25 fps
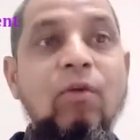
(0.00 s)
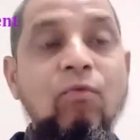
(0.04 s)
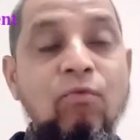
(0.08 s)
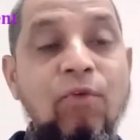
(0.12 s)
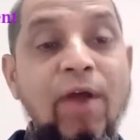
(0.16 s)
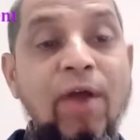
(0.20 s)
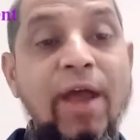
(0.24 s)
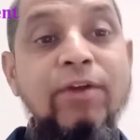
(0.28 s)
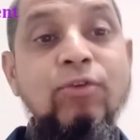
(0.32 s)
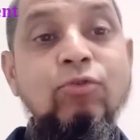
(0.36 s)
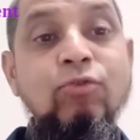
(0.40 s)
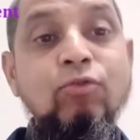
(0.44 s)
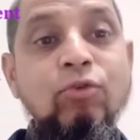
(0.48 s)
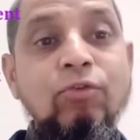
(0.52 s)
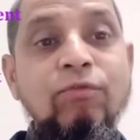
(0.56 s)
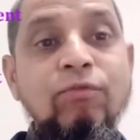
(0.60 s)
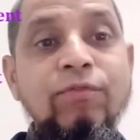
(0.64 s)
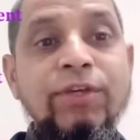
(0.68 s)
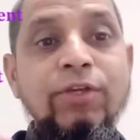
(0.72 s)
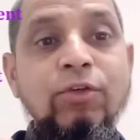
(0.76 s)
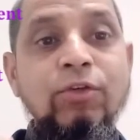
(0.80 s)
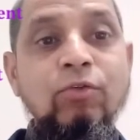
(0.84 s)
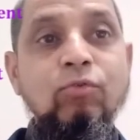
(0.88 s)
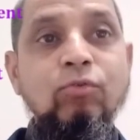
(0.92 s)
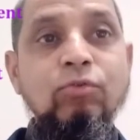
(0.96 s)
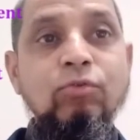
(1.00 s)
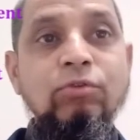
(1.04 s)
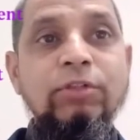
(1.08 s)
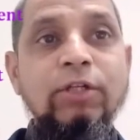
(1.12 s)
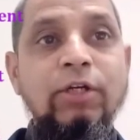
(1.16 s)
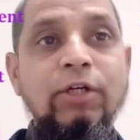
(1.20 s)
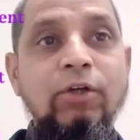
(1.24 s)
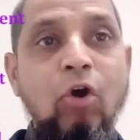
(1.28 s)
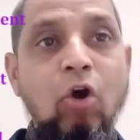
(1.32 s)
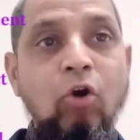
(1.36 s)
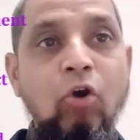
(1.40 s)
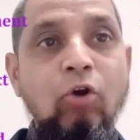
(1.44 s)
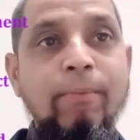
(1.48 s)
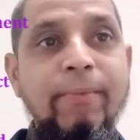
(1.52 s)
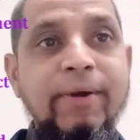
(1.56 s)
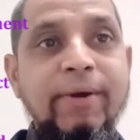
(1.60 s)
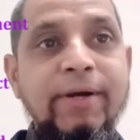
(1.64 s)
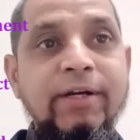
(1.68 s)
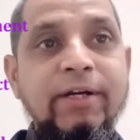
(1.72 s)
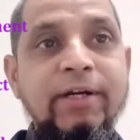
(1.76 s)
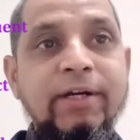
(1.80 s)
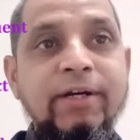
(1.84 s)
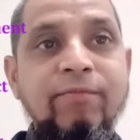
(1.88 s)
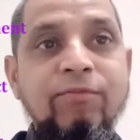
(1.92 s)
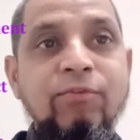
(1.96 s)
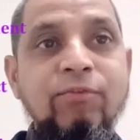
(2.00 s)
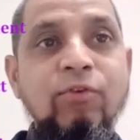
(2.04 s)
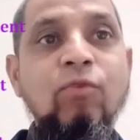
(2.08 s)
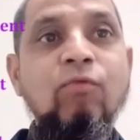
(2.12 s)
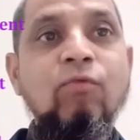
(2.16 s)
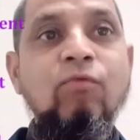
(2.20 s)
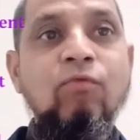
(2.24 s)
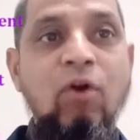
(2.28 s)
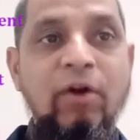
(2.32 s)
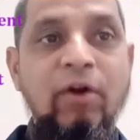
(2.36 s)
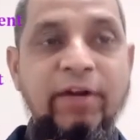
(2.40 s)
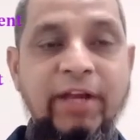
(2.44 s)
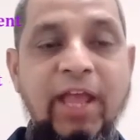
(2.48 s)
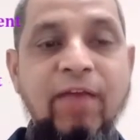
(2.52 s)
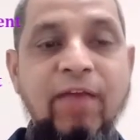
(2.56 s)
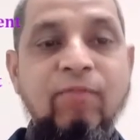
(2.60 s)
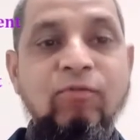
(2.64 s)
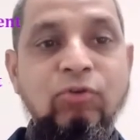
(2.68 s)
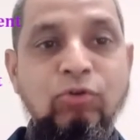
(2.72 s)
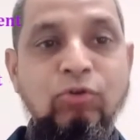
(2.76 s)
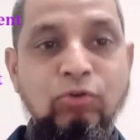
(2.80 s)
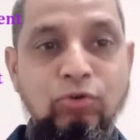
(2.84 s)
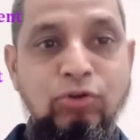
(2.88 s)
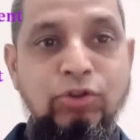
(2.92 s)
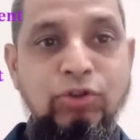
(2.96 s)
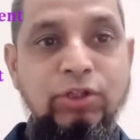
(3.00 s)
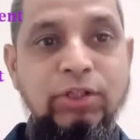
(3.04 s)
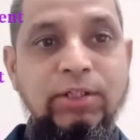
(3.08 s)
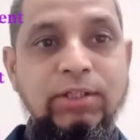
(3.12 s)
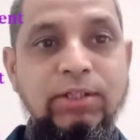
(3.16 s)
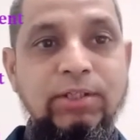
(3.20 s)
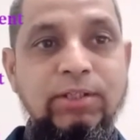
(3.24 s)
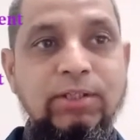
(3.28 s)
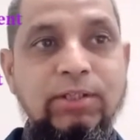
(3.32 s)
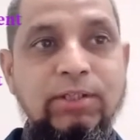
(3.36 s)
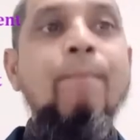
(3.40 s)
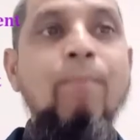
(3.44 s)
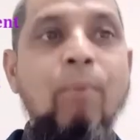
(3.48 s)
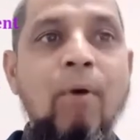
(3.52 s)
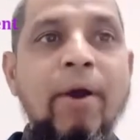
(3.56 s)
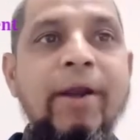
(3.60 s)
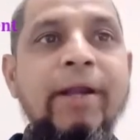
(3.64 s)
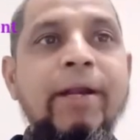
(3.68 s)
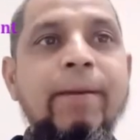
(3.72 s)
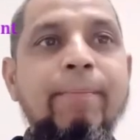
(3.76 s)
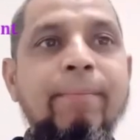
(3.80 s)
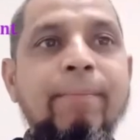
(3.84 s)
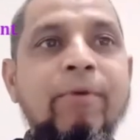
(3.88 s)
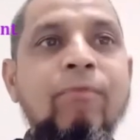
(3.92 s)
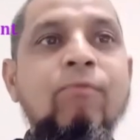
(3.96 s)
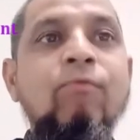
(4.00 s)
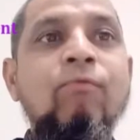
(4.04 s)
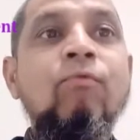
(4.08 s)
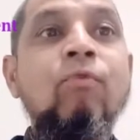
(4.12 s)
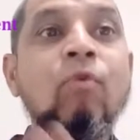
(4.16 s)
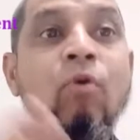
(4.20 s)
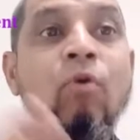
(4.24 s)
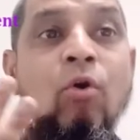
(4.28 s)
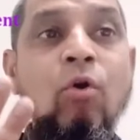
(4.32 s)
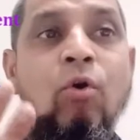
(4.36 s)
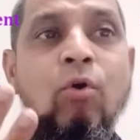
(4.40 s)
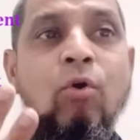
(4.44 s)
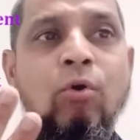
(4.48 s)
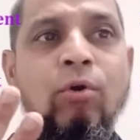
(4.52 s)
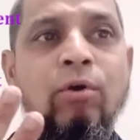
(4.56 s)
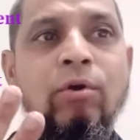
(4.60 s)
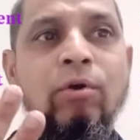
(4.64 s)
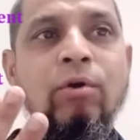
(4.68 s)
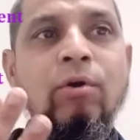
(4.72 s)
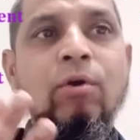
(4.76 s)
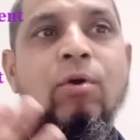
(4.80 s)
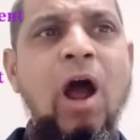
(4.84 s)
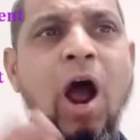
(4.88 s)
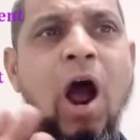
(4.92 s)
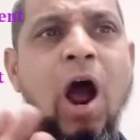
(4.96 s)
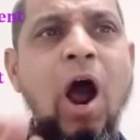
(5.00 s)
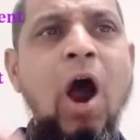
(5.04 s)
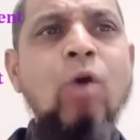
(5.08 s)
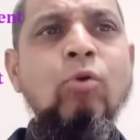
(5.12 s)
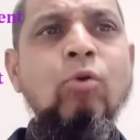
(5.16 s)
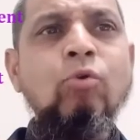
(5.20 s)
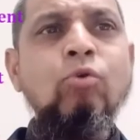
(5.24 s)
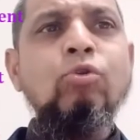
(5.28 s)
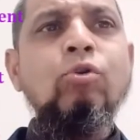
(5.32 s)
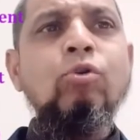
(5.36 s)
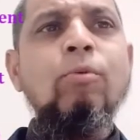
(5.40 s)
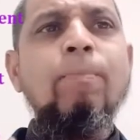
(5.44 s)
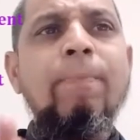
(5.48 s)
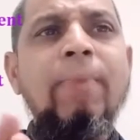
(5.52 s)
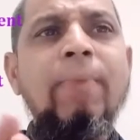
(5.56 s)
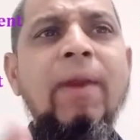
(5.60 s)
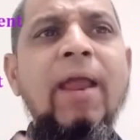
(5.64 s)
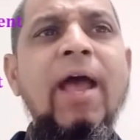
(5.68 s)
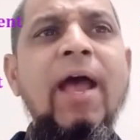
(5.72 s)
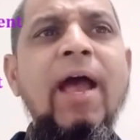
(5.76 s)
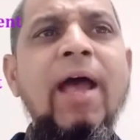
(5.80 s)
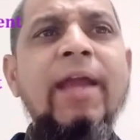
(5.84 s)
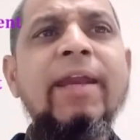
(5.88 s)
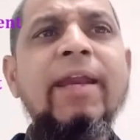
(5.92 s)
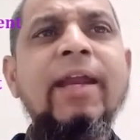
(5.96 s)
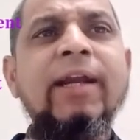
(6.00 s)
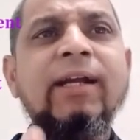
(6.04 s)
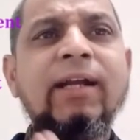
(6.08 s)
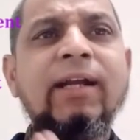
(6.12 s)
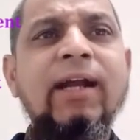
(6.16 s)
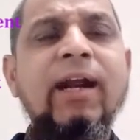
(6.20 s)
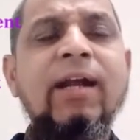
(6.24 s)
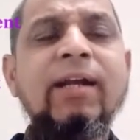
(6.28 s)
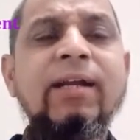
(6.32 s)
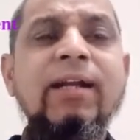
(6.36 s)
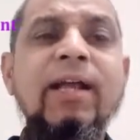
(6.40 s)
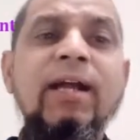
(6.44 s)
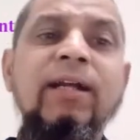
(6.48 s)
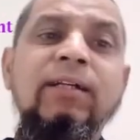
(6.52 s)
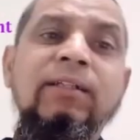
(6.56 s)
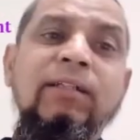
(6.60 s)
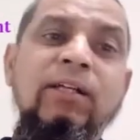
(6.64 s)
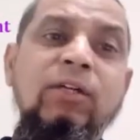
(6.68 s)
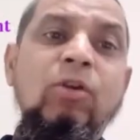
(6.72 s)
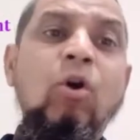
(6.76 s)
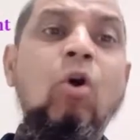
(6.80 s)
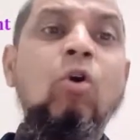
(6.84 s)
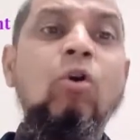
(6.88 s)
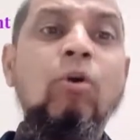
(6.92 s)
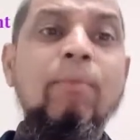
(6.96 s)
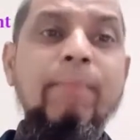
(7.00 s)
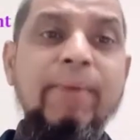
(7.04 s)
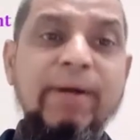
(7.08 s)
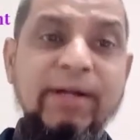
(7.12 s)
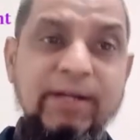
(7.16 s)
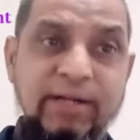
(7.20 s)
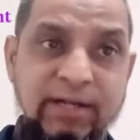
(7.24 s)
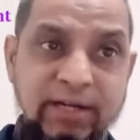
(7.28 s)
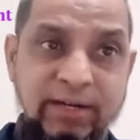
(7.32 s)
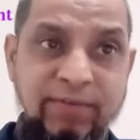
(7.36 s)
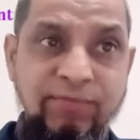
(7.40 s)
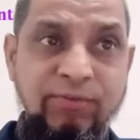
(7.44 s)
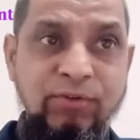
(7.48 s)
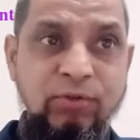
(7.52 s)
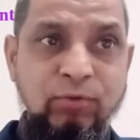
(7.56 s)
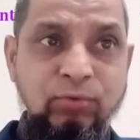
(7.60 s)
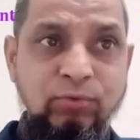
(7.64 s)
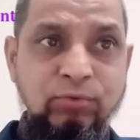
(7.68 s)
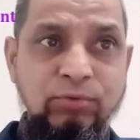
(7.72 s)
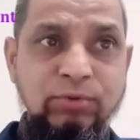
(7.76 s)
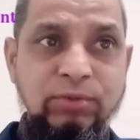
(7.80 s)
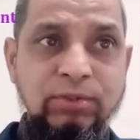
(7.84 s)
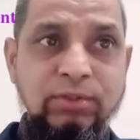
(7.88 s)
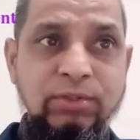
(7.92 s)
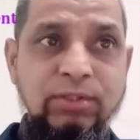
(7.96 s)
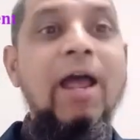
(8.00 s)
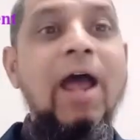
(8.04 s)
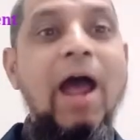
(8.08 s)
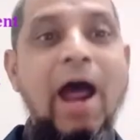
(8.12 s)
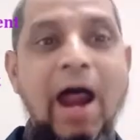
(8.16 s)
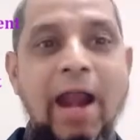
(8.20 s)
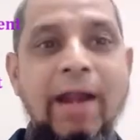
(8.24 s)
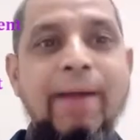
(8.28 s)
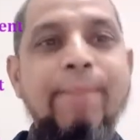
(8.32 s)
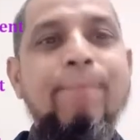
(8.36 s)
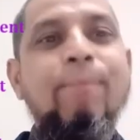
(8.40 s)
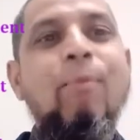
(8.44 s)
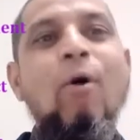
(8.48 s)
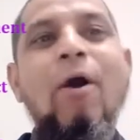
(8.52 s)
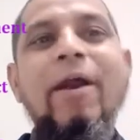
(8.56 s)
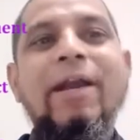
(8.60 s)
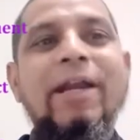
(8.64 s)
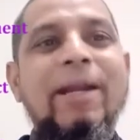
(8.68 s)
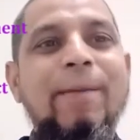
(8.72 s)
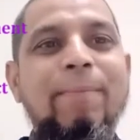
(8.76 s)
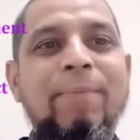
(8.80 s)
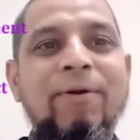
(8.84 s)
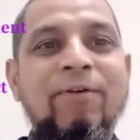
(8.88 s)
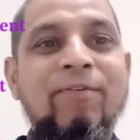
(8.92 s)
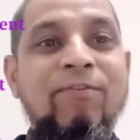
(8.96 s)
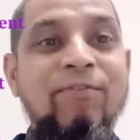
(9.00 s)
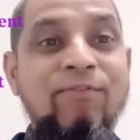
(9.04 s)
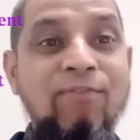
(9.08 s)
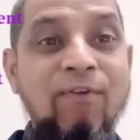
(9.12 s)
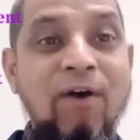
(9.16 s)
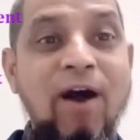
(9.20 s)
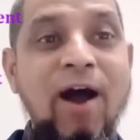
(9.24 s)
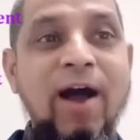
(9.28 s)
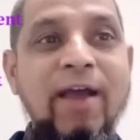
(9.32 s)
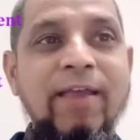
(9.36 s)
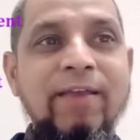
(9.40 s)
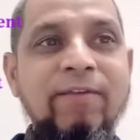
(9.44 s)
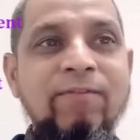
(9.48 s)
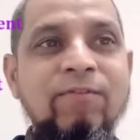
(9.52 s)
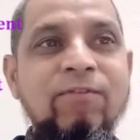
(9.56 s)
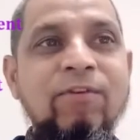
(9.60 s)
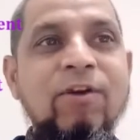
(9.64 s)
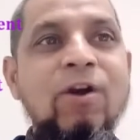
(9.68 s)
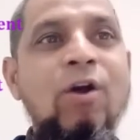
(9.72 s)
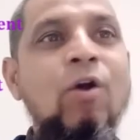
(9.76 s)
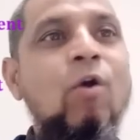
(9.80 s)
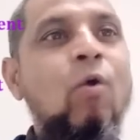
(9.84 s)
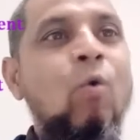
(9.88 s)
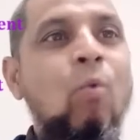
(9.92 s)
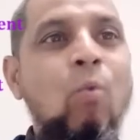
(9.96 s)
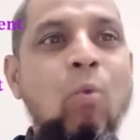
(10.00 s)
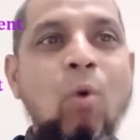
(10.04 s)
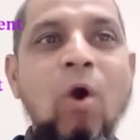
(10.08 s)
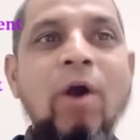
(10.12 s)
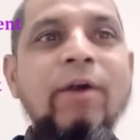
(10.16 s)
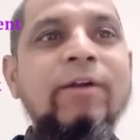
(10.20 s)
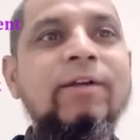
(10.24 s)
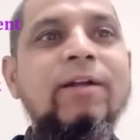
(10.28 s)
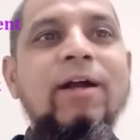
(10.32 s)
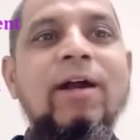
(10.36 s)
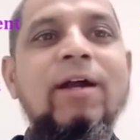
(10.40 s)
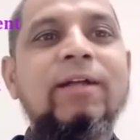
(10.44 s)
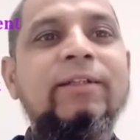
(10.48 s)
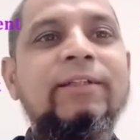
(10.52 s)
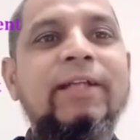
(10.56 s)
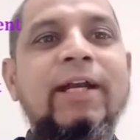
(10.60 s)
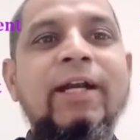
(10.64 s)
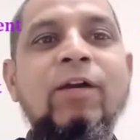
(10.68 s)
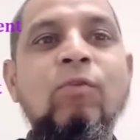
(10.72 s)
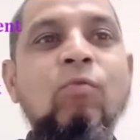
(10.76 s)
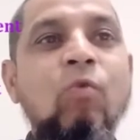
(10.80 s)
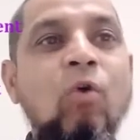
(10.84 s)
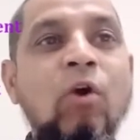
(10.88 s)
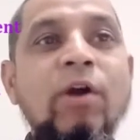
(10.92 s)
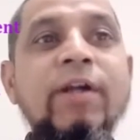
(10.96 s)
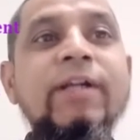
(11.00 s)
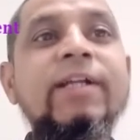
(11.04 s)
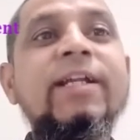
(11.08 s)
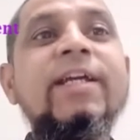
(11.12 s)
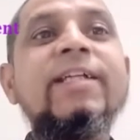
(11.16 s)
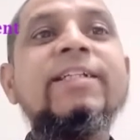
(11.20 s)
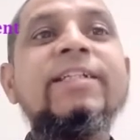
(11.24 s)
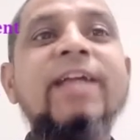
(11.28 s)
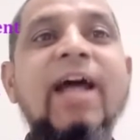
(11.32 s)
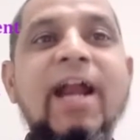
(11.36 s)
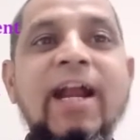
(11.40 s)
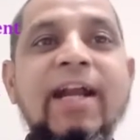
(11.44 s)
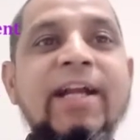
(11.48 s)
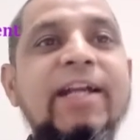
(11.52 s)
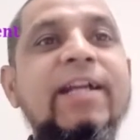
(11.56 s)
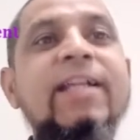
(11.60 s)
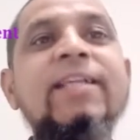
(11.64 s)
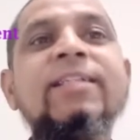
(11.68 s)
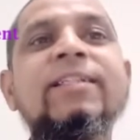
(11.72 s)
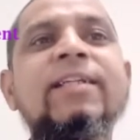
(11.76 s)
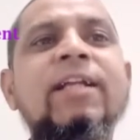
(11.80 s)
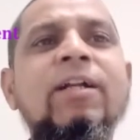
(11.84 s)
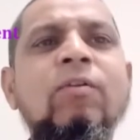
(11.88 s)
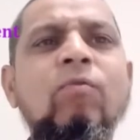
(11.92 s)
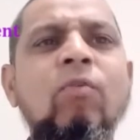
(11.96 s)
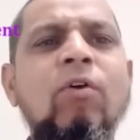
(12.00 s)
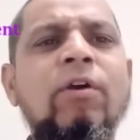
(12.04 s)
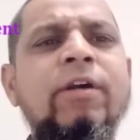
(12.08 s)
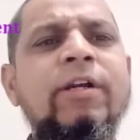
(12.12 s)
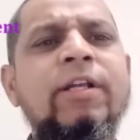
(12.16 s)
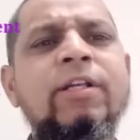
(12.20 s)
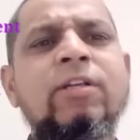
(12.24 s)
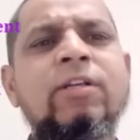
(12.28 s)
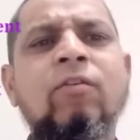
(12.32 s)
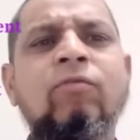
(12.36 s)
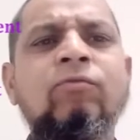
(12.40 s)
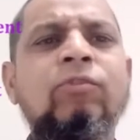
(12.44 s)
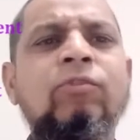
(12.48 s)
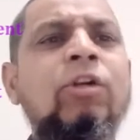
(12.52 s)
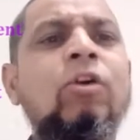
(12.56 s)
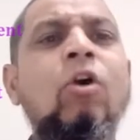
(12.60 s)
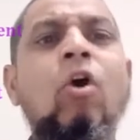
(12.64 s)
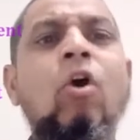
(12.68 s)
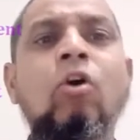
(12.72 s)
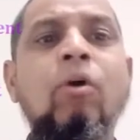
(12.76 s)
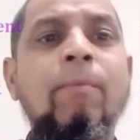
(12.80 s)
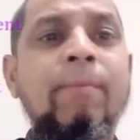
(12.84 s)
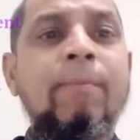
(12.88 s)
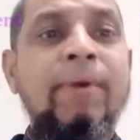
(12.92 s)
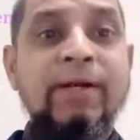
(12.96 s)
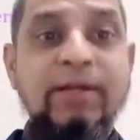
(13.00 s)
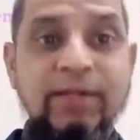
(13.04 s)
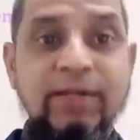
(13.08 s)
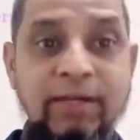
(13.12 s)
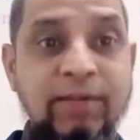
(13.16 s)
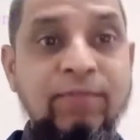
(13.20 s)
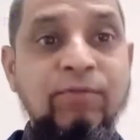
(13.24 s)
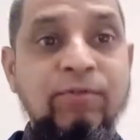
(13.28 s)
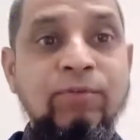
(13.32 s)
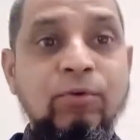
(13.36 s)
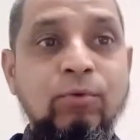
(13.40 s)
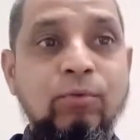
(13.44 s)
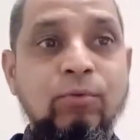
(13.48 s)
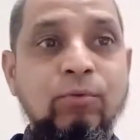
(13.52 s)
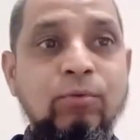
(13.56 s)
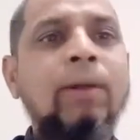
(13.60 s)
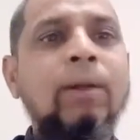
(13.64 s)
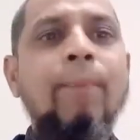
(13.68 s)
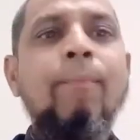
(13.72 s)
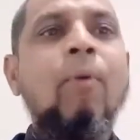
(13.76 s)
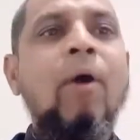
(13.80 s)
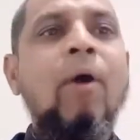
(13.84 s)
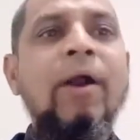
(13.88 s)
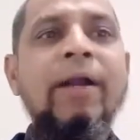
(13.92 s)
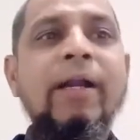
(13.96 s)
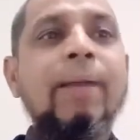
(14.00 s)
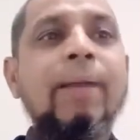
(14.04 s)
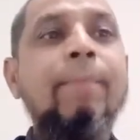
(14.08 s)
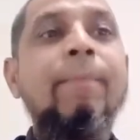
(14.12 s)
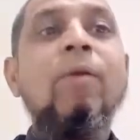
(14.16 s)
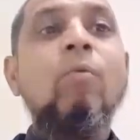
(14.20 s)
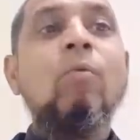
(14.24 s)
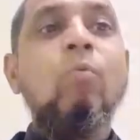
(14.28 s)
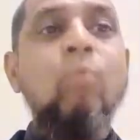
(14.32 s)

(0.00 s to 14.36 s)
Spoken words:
When should we use the document review for evaluation? Point number 4. How do you plan and conduct the document reviews? And point number 5. What are the advantage and disadvantage of the document review? The point number